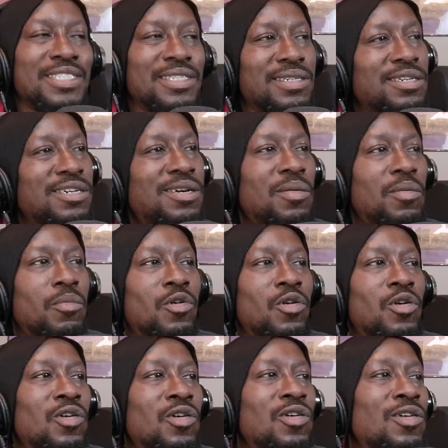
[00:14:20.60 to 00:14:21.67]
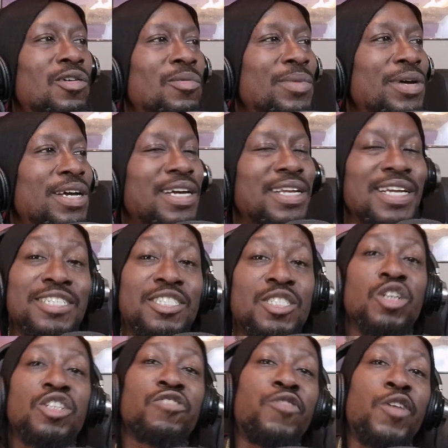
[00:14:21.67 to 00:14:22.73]
Come on, man. And they
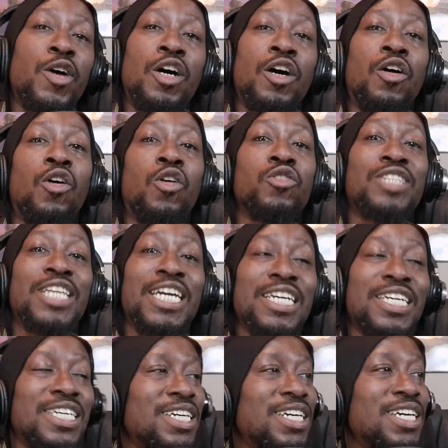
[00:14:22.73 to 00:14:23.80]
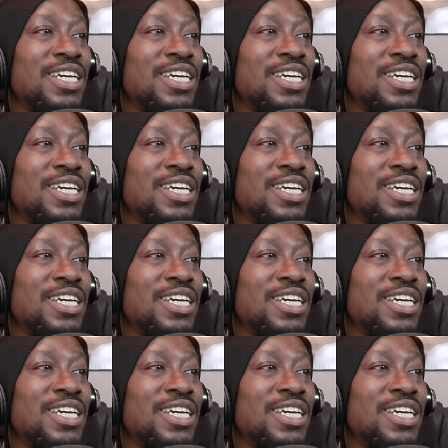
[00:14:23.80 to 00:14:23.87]
searching for her all day.